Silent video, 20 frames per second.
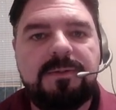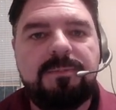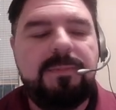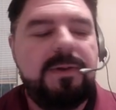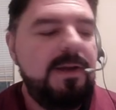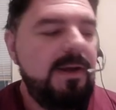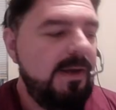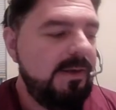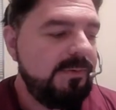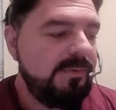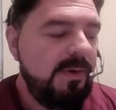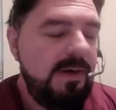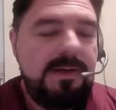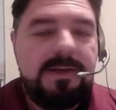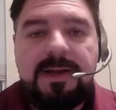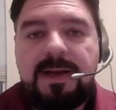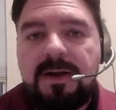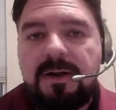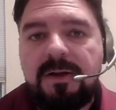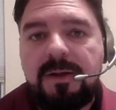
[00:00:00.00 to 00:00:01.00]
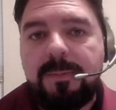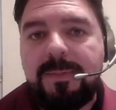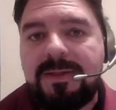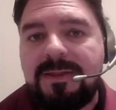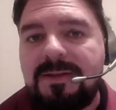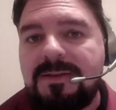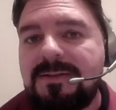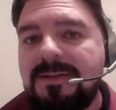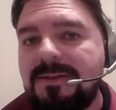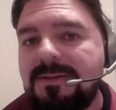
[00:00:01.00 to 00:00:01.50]
Because right now, I mean,
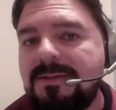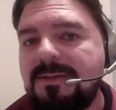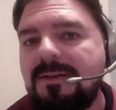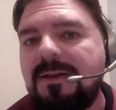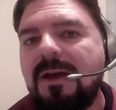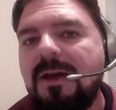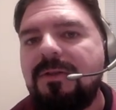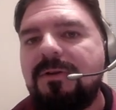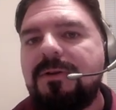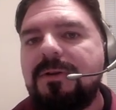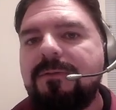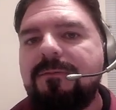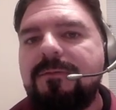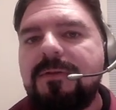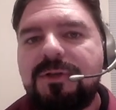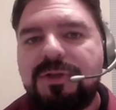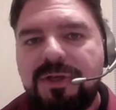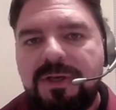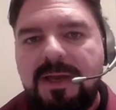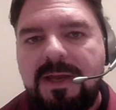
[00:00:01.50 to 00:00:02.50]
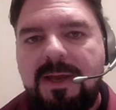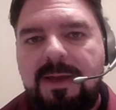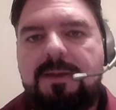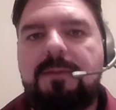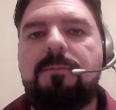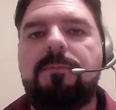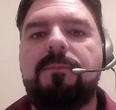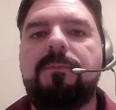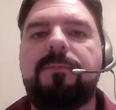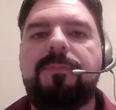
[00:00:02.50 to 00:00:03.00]
this is another division
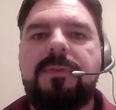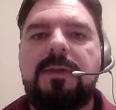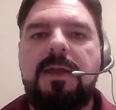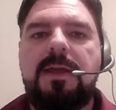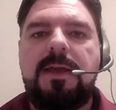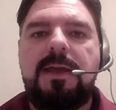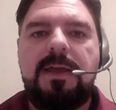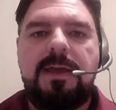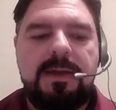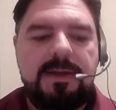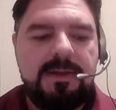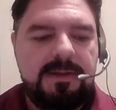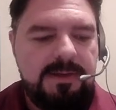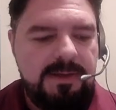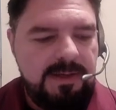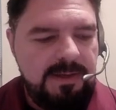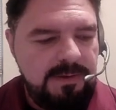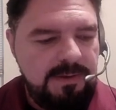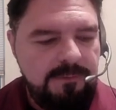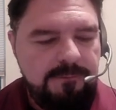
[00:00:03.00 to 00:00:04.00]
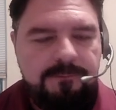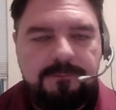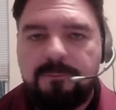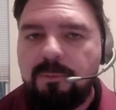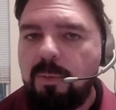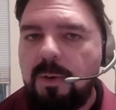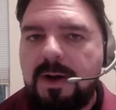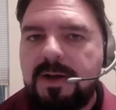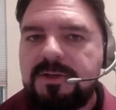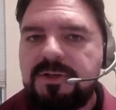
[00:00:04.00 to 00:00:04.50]
game. And if
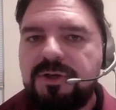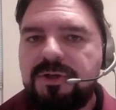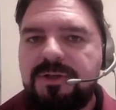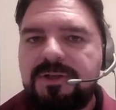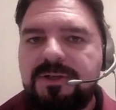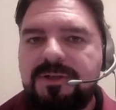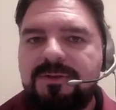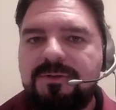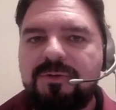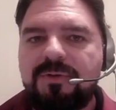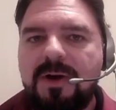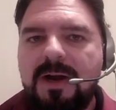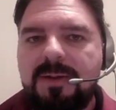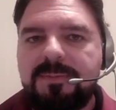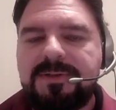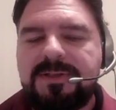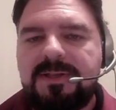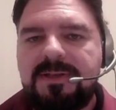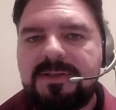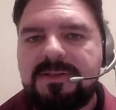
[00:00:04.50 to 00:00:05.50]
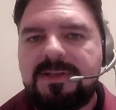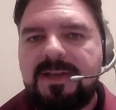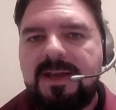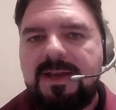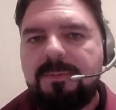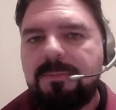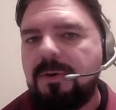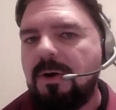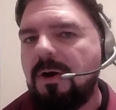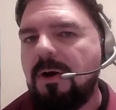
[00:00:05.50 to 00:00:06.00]
Washington drops this
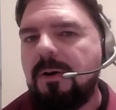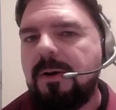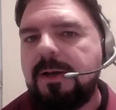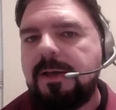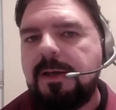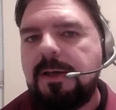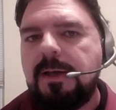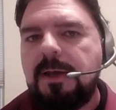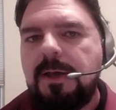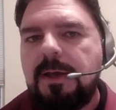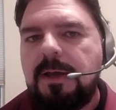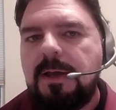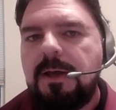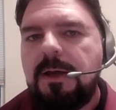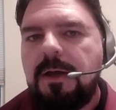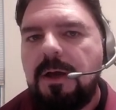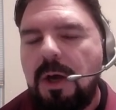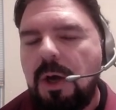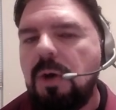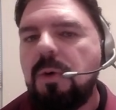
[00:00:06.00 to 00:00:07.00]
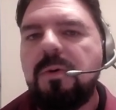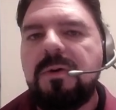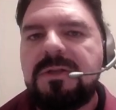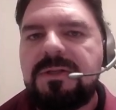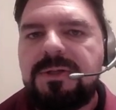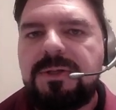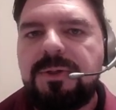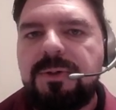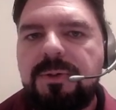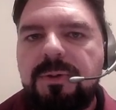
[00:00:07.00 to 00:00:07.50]
game, they're already
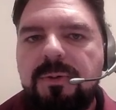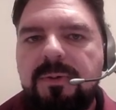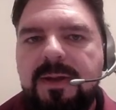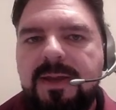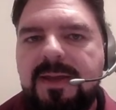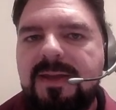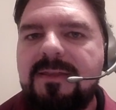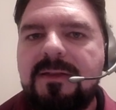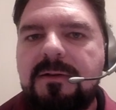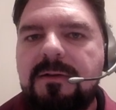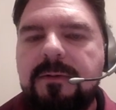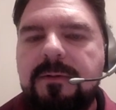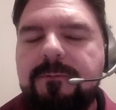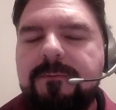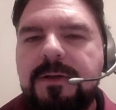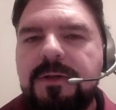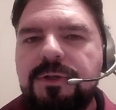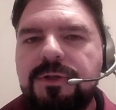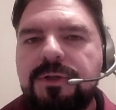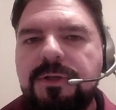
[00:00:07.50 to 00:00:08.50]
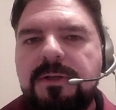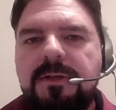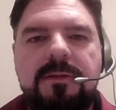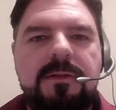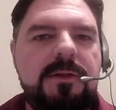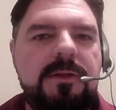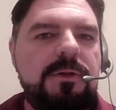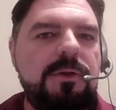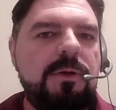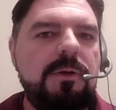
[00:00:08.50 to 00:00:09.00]
0-2 in the division. And
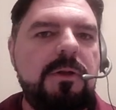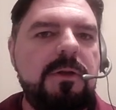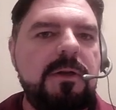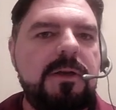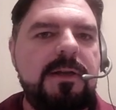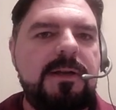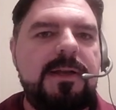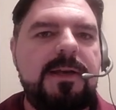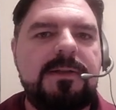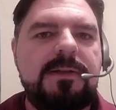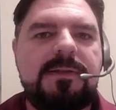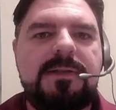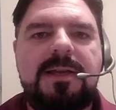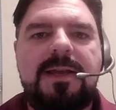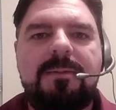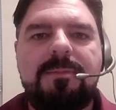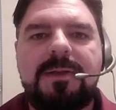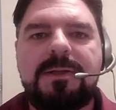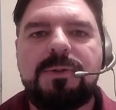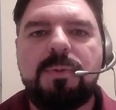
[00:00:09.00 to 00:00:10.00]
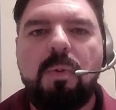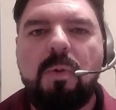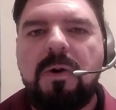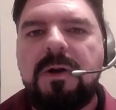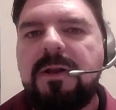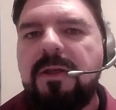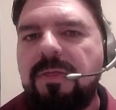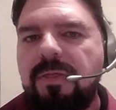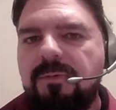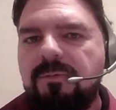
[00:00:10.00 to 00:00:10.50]
then you're looking at a team that's
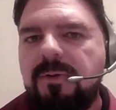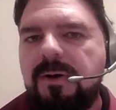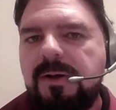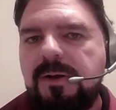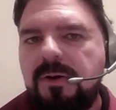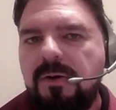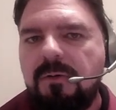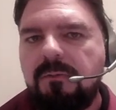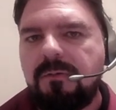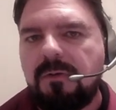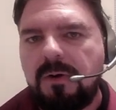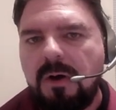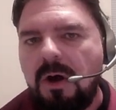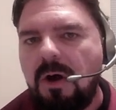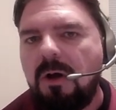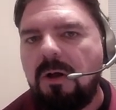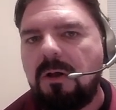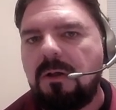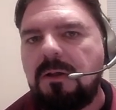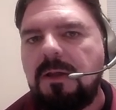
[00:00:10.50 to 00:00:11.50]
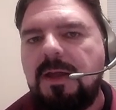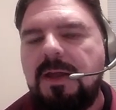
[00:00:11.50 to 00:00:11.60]
1-3 overall.